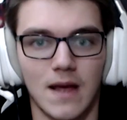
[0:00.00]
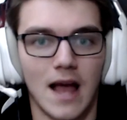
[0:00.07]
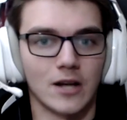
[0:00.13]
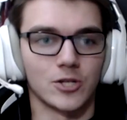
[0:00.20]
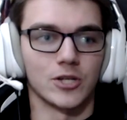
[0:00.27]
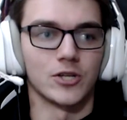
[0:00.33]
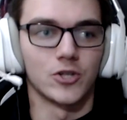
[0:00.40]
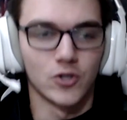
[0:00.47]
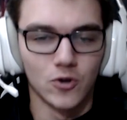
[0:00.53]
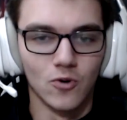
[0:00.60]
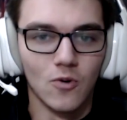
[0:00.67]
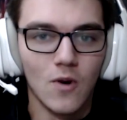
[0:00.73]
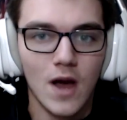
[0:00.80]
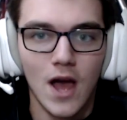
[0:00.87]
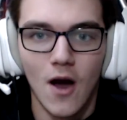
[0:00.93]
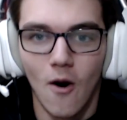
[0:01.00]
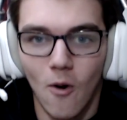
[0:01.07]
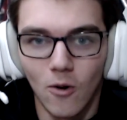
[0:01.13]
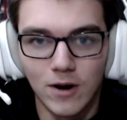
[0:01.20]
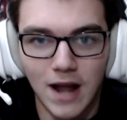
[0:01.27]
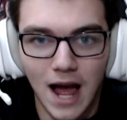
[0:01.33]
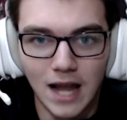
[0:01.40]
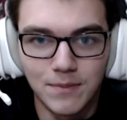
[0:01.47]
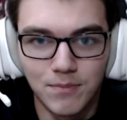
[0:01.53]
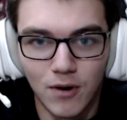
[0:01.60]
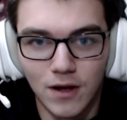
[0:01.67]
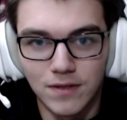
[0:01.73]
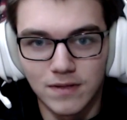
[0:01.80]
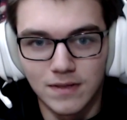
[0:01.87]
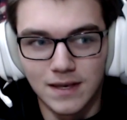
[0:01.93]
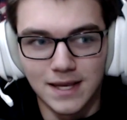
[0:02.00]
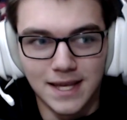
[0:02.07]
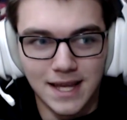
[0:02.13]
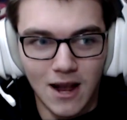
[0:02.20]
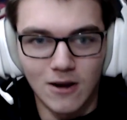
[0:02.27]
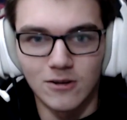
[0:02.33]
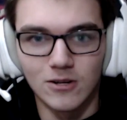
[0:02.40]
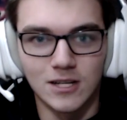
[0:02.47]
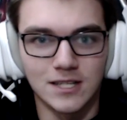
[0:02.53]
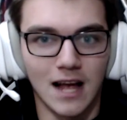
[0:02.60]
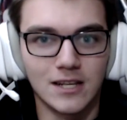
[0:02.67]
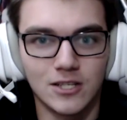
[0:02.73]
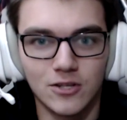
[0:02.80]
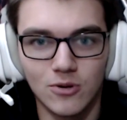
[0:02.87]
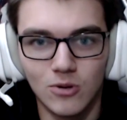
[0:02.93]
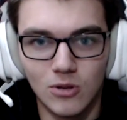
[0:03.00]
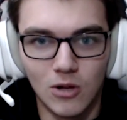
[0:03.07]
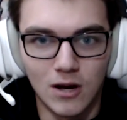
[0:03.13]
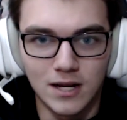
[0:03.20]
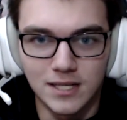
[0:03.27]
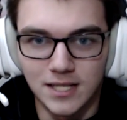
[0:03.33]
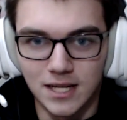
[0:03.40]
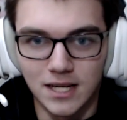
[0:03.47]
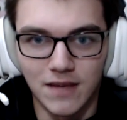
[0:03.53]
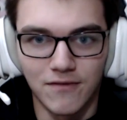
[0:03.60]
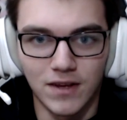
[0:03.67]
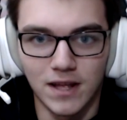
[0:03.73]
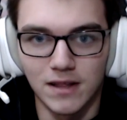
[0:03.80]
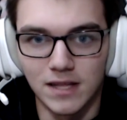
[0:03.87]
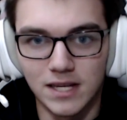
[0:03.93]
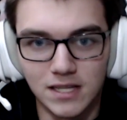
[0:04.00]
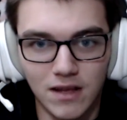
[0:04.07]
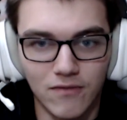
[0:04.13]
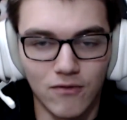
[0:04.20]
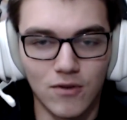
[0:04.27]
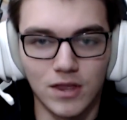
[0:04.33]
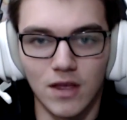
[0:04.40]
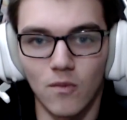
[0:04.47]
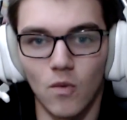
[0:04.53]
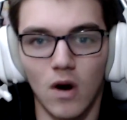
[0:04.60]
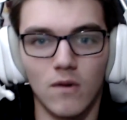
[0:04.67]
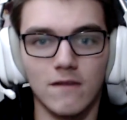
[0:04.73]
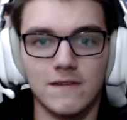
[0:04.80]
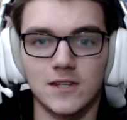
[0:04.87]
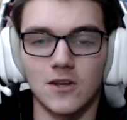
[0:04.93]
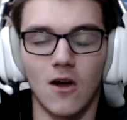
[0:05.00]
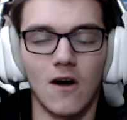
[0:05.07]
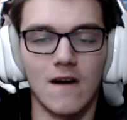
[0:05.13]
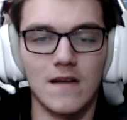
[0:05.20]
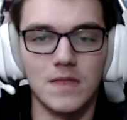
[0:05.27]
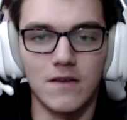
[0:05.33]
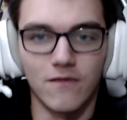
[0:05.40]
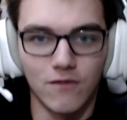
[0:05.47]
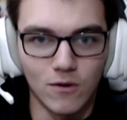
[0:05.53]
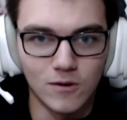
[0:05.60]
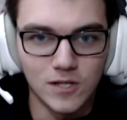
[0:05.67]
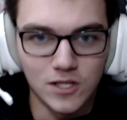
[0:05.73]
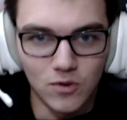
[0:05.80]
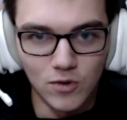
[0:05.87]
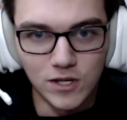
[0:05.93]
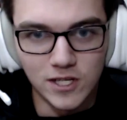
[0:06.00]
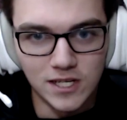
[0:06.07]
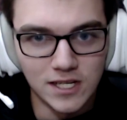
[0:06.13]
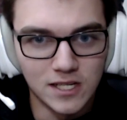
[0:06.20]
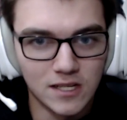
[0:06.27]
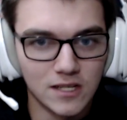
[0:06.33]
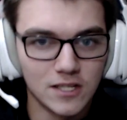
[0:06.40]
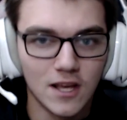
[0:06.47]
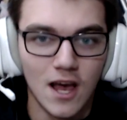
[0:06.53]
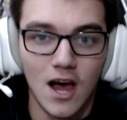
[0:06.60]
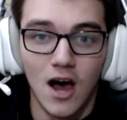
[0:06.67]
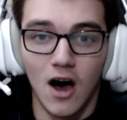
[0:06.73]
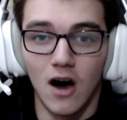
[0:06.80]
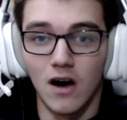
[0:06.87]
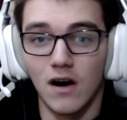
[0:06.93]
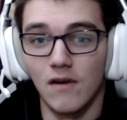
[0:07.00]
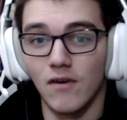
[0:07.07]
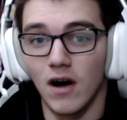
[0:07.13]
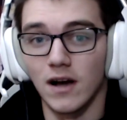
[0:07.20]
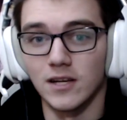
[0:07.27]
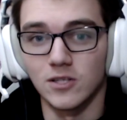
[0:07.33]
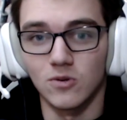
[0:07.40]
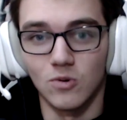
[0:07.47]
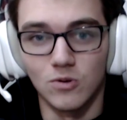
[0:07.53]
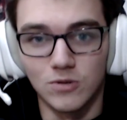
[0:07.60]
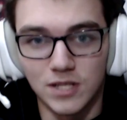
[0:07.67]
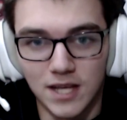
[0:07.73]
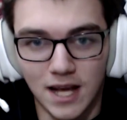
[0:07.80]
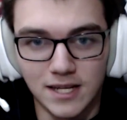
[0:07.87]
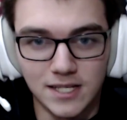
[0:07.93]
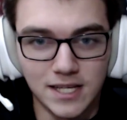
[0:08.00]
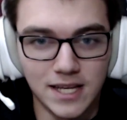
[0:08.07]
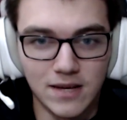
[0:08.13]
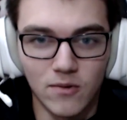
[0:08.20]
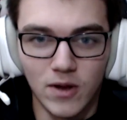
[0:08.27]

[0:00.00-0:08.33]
actually true or not, but the character designs do look significantly different than what we saw in the first three seasons of High School D X D.